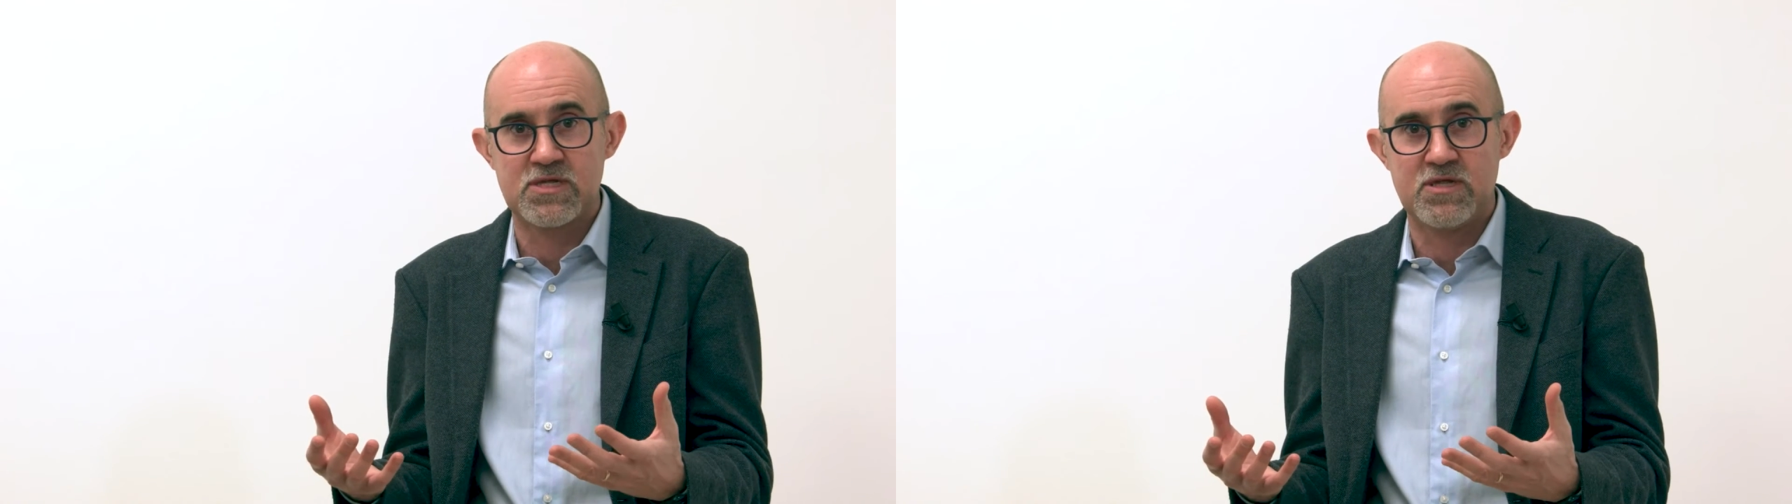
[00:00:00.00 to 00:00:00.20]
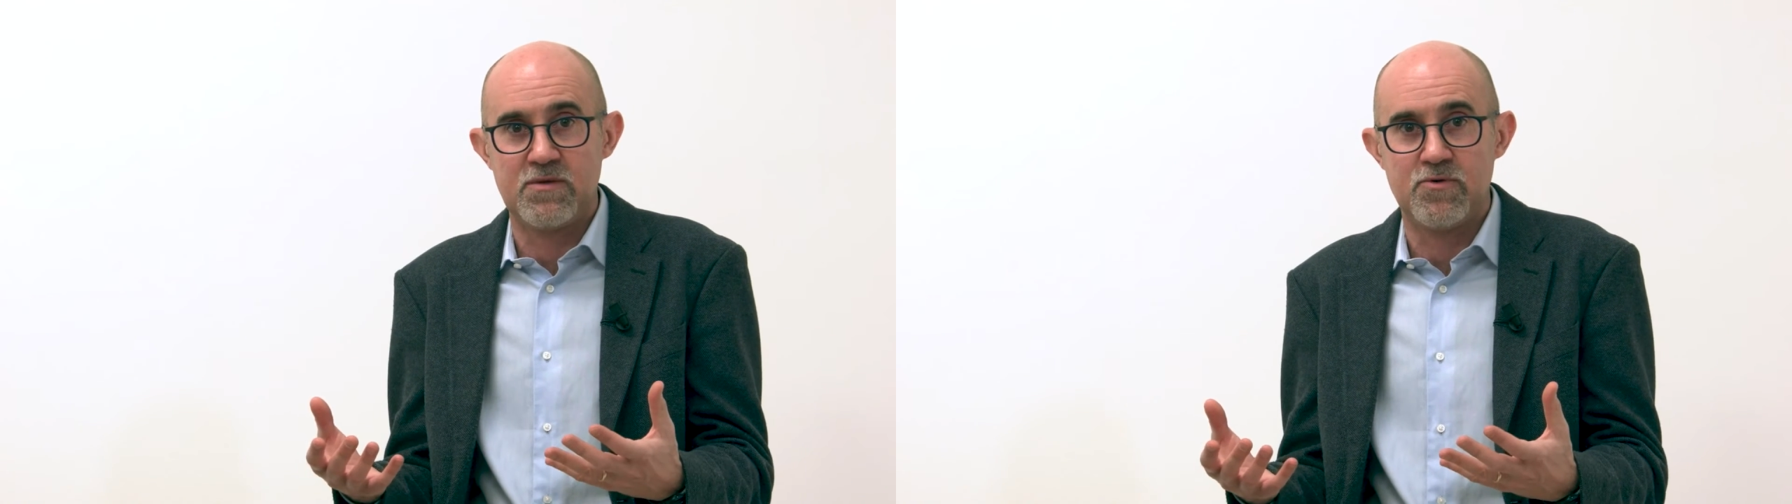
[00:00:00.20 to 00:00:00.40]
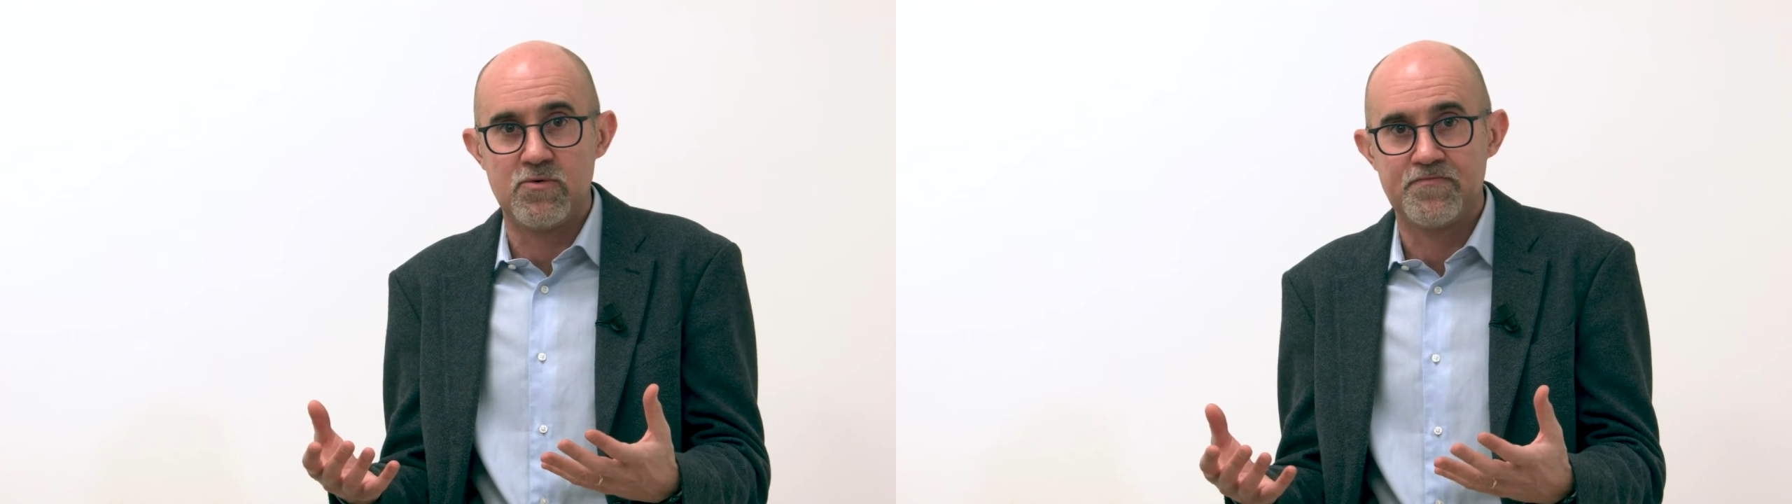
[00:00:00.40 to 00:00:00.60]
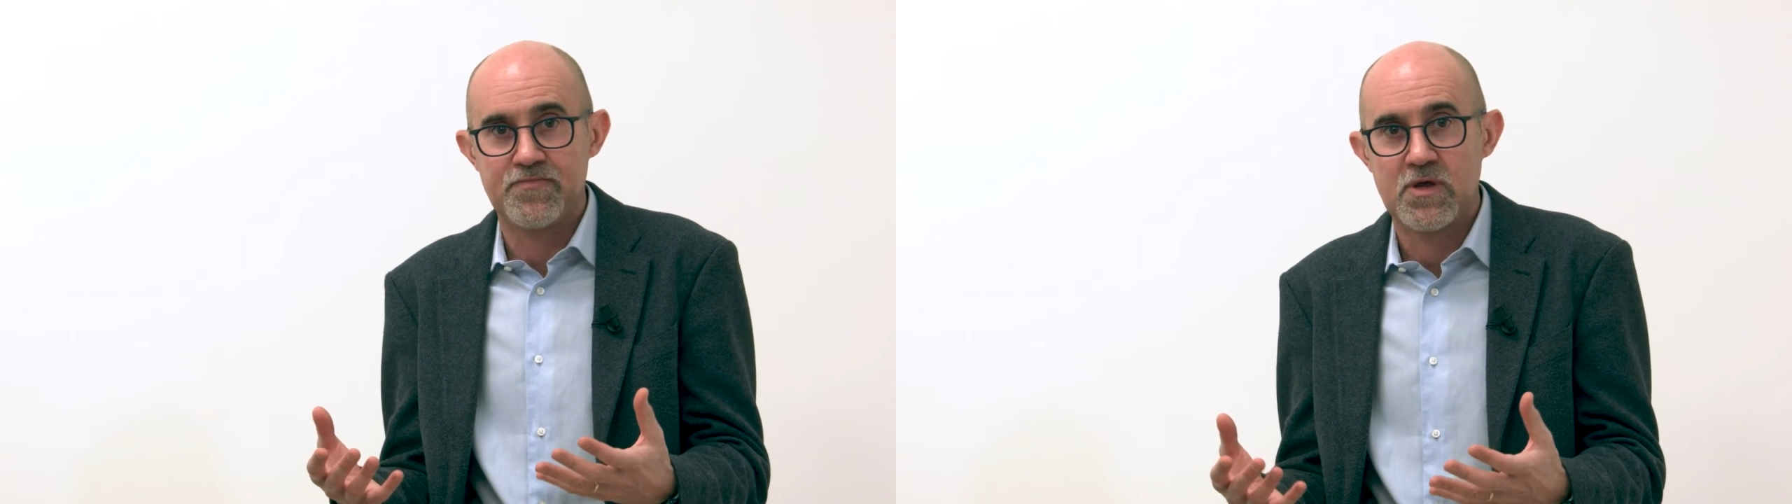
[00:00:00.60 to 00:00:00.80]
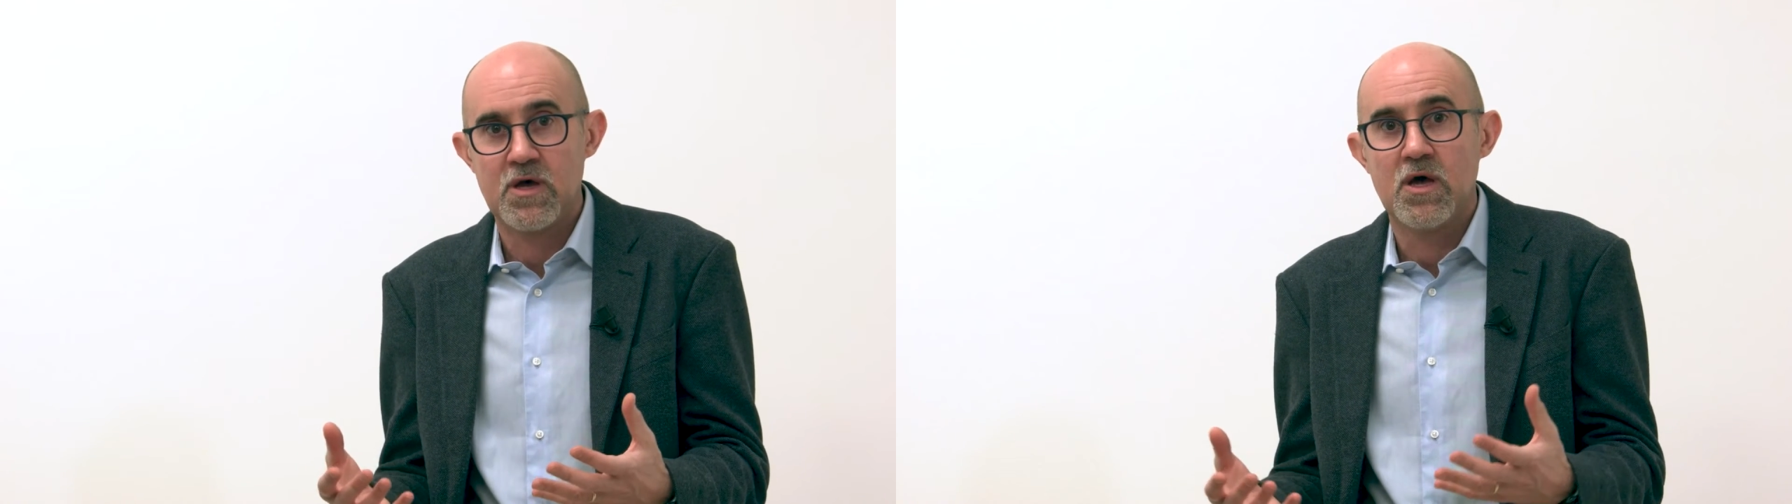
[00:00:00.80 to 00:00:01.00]

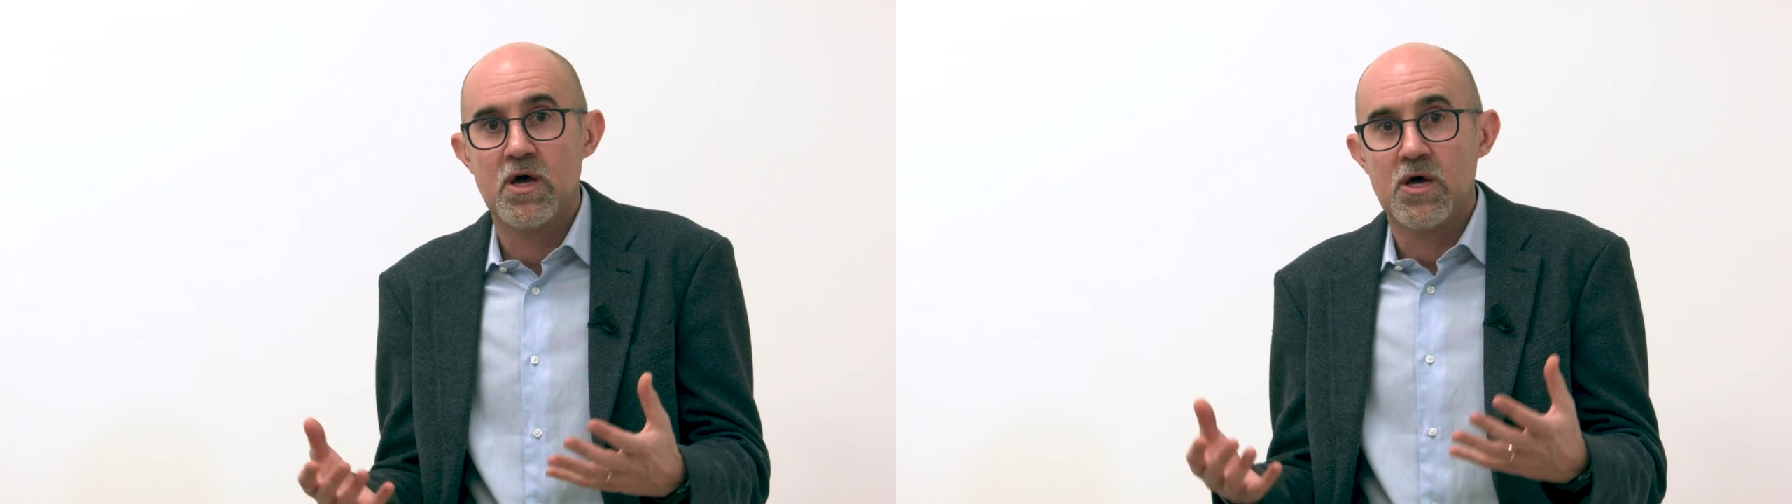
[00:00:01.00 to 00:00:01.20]
mileage.